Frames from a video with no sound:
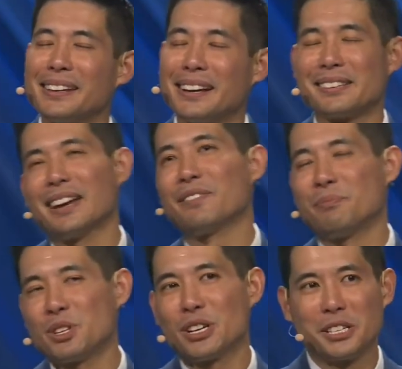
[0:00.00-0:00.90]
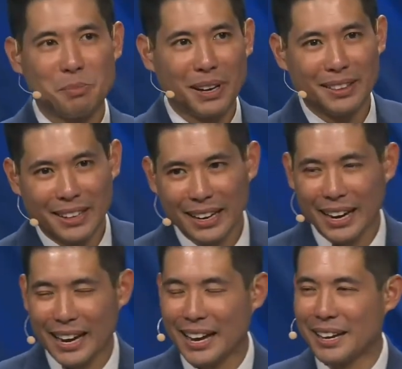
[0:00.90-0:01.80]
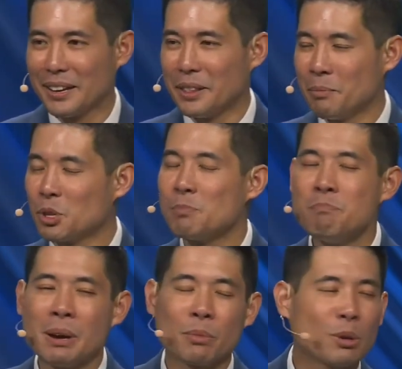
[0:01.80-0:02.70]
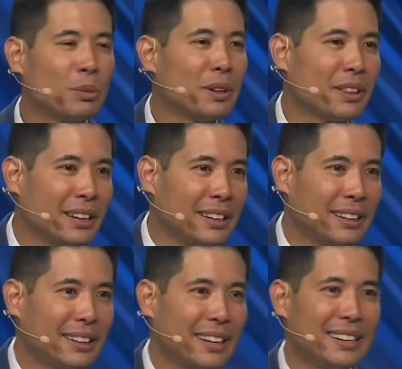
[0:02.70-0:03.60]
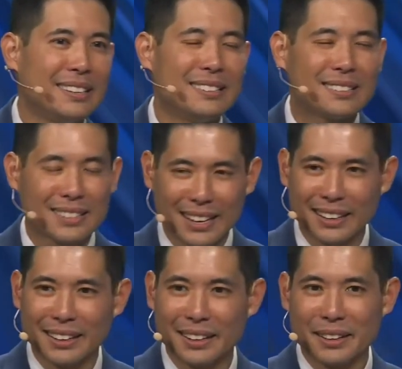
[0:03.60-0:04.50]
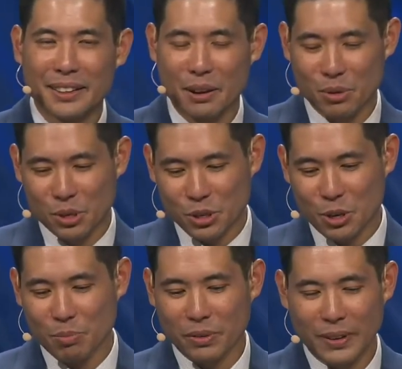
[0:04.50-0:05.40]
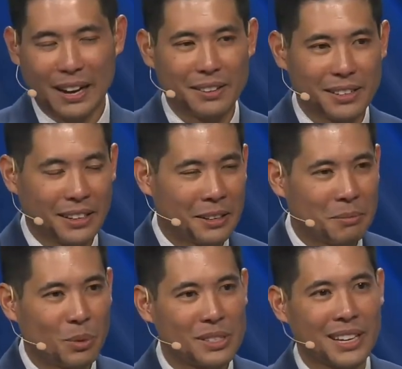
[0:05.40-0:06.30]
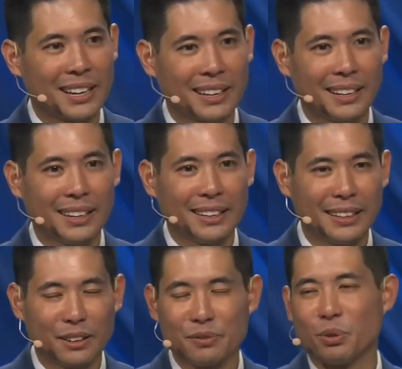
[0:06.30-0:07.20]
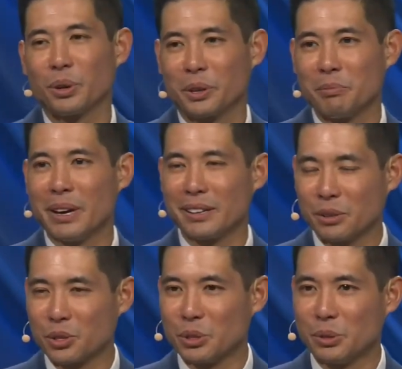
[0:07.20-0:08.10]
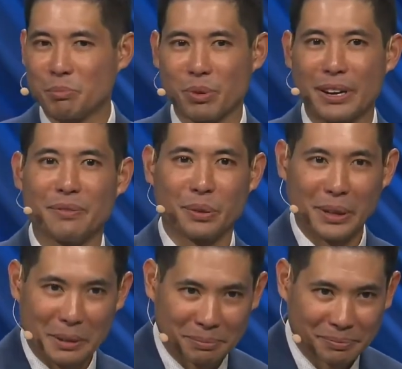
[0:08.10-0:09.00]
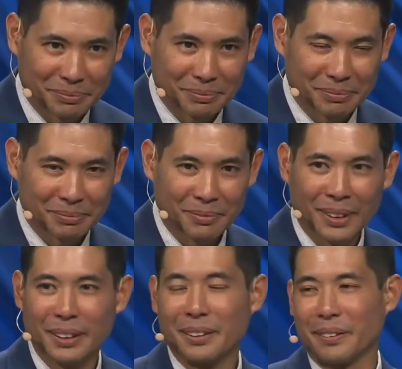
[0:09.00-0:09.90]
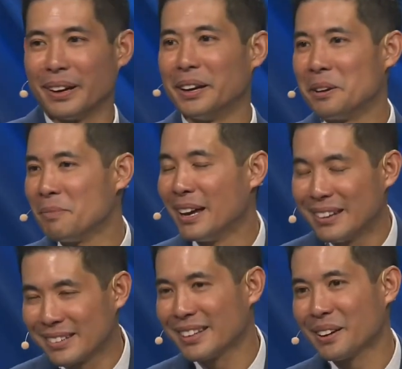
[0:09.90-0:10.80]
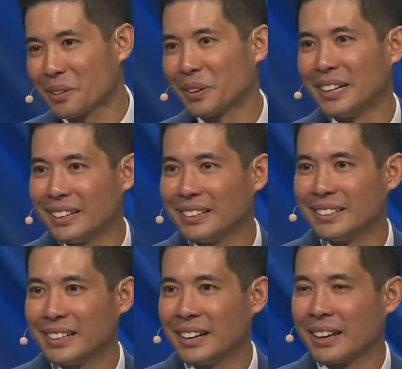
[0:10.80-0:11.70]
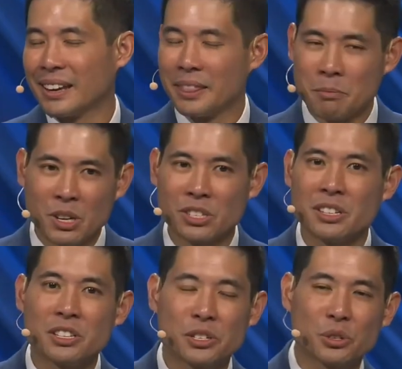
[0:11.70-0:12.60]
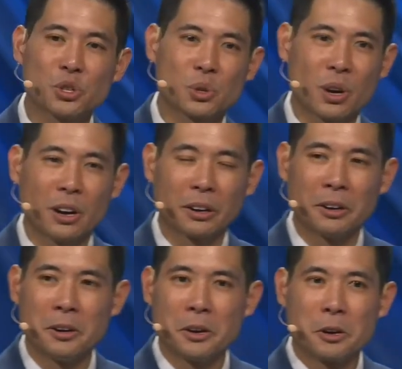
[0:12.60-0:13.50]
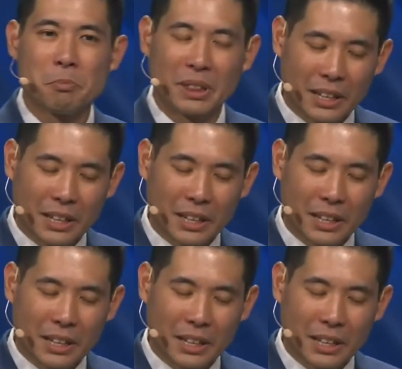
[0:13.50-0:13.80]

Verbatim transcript: aside from the chest pain that he had, the most memorable thing that he said that was so profound to him was that he had a fourth year medical student pray for him. Right? Amen. Isn't that great? The mission is still strong. But